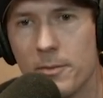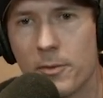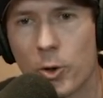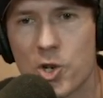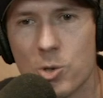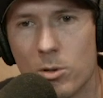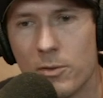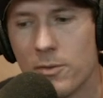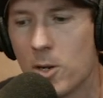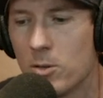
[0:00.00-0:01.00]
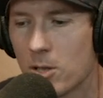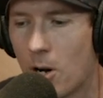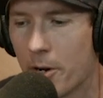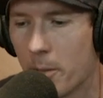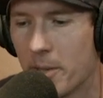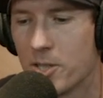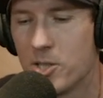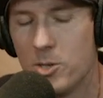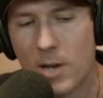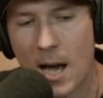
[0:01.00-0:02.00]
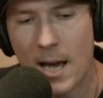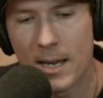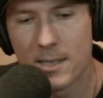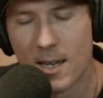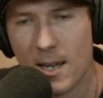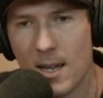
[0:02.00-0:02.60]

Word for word: virtual phone call here because you guys